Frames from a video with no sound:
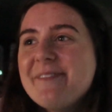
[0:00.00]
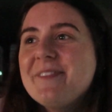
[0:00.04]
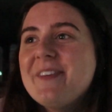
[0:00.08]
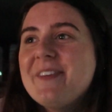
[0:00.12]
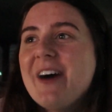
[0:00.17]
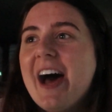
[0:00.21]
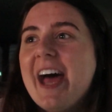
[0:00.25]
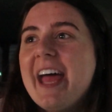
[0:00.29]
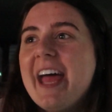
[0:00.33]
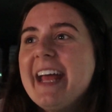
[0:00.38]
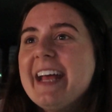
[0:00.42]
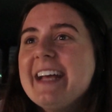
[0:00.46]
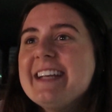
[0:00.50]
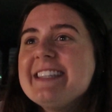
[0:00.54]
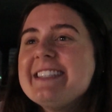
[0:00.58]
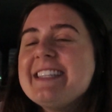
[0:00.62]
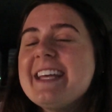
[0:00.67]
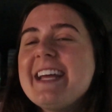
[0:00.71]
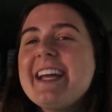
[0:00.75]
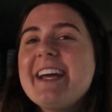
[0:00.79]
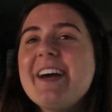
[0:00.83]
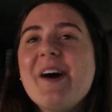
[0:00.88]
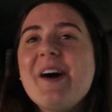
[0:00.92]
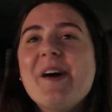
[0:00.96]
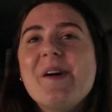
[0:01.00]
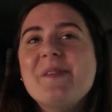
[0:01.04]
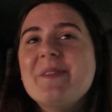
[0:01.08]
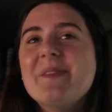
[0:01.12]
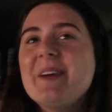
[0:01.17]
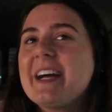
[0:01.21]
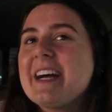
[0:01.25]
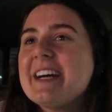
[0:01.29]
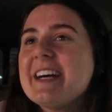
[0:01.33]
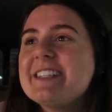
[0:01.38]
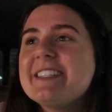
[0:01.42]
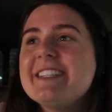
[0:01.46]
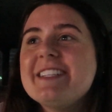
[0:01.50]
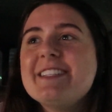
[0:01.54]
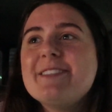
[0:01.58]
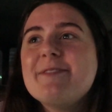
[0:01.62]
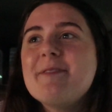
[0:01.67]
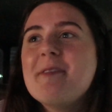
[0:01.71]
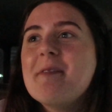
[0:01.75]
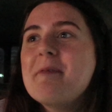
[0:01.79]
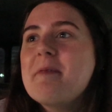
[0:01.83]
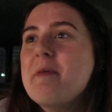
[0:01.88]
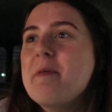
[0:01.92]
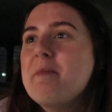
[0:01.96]
But it's like, oh my gosh, this
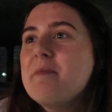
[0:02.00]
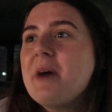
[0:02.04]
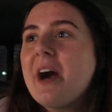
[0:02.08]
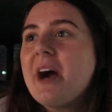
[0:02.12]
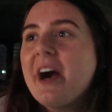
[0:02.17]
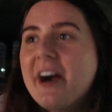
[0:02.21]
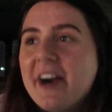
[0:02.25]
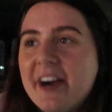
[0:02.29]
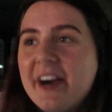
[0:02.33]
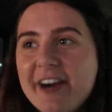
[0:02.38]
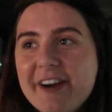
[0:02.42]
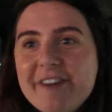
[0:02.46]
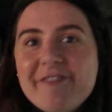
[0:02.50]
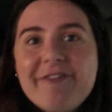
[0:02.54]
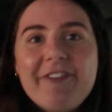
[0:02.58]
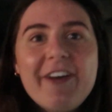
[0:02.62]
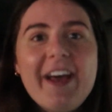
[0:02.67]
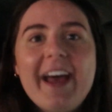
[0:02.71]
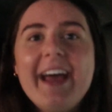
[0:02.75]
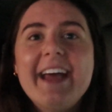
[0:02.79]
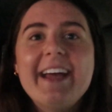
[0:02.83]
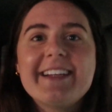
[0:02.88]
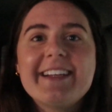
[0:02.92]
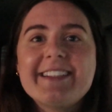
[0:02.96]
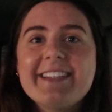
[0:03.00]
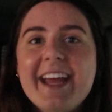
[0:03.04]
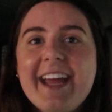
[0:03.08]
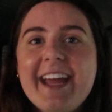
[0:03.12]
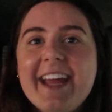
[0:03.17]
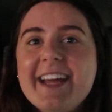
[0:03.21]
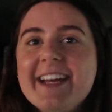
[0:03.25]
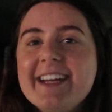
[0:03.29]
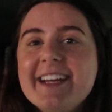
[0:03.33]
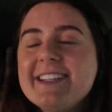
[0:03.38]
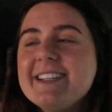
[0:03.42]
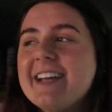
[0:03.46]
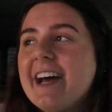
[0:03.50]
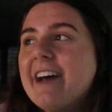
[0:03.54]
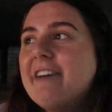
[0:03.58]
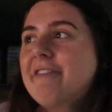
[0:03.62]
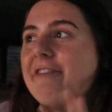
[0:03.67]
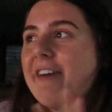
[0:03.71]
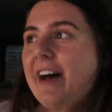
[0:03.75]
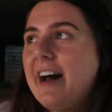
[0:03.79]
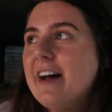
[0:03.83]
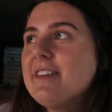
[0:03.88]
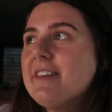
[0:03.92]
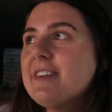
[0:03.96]
will be perfect. And I
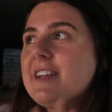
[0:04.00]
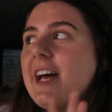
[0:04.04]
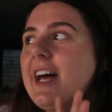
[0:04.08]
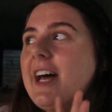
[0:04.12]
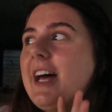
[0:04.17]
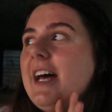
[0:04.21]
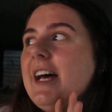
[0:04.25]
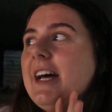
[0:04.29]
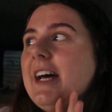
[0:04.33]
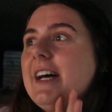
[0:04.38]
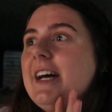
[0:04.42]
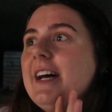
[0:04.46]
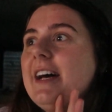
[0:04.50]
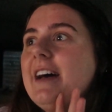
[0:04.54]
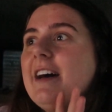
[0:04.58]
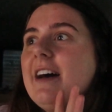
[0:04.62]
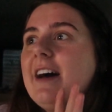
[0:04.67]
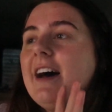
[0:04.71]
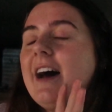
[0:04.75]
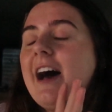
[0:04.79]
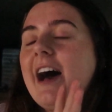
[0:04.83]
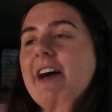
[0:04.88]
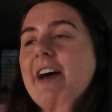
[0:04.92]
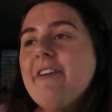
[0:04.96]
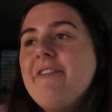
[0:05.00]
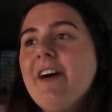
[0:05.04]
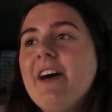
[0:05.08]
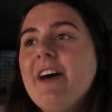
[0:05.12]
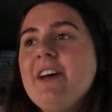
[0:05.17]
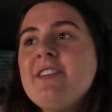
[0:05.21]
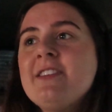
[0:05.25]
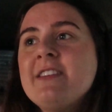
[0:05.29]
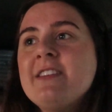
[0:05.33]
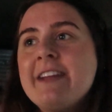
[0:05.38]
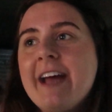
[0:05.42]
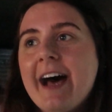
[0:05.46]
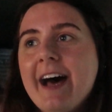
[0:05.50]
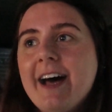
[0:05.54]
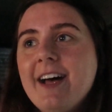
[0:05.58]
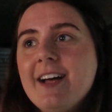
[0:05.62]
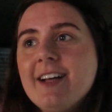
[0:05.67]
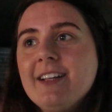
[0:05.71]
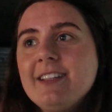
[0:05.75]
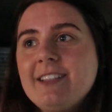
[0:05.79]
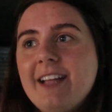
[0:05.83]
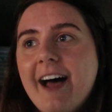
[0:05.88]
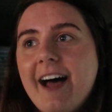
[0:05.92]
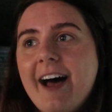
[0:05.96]
found
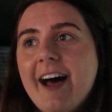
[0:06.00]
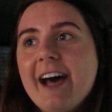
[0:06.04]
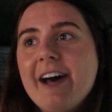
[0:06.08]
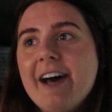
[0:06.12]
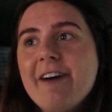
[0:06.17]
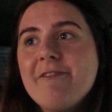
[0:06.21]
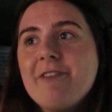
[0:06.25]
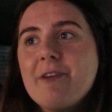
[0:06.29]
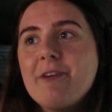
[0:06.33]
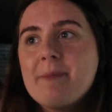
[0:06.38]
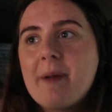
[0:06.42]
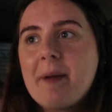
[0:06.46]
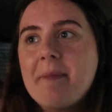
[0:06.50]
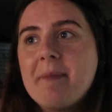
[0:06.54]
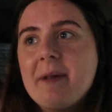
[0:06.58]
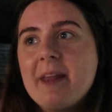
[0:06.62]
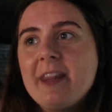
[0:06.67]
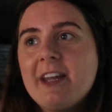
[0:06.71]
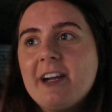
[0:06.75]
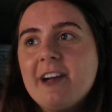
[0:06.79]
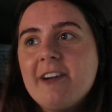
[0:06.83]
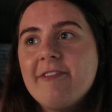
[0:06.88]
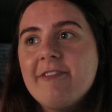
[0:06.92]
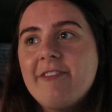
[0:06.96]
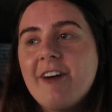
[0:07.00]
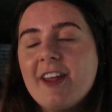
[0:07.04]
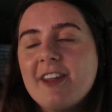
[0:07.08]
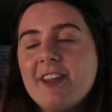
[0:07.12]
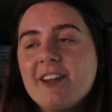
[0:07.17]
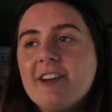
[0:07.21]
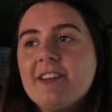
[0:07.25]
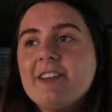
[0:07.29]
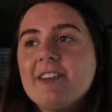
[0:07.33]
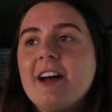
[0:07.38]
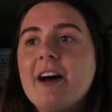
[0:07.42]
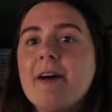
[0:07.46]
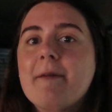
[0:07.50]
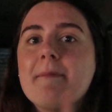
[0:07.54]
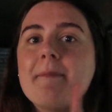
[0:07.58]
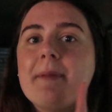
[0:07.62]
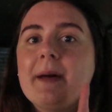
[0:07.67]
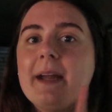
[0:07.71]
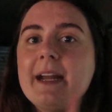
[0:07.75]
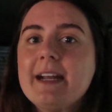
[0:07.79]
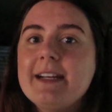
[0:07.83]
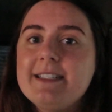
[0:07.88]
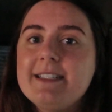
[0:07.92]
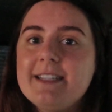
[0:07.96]
not a lot for my mother and father-in-law,
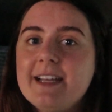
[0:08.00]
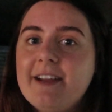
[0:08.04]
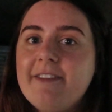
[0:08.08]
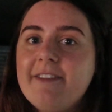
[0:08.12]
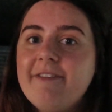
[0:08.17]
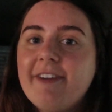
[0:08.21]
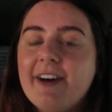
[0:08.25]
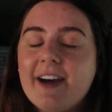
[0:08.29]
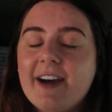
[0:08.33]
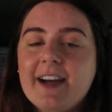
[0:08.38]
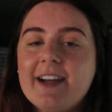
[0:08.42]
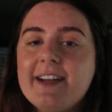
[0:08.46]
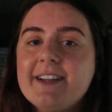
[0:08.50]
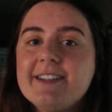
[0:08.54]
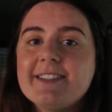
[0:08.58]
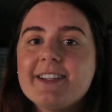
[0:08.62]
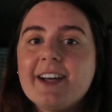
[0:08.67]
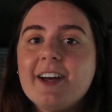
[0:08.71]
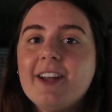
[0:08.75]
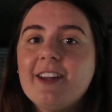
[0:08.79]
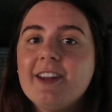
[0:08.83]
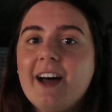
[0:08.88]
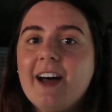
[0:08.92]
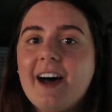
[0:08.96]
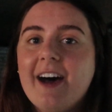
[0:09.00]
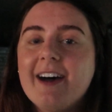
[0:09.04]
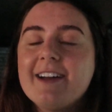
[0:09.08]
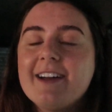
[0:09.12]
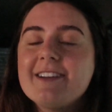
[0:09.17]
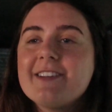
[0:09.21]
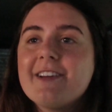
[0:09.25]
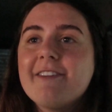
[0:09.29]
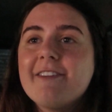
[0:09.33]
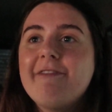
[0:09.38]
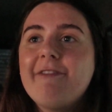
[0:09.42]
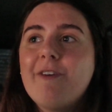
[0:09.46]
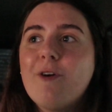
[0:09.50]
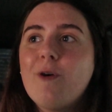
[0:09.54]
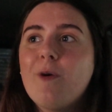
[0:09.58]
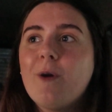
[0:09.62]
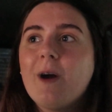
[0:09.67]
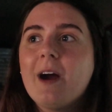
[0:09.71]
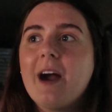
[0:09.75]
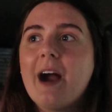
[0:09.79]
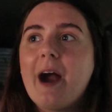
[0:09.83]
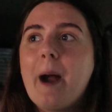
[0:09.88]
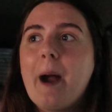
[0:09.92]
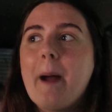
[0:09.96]
but I did find a lot
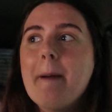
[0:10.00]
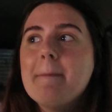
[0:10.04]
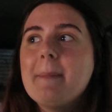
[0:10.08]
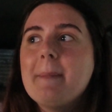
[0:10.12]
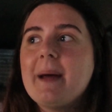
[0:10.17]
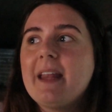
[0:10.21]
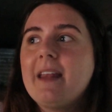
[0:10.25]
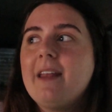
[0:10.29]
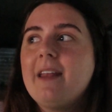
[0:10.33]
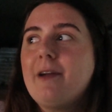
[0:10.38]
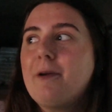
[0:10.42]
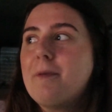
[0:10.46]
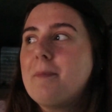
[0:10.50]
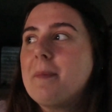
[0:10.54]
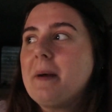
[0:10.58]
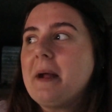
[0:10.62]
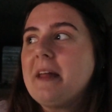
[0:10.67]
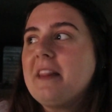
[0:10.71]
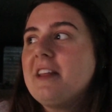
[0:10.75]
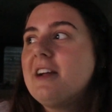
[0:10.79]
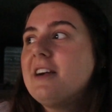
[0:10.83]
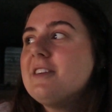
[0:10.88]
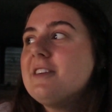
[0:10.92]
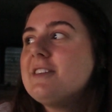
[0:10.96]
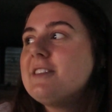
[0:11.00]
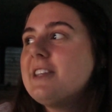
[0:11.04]
for my little brother.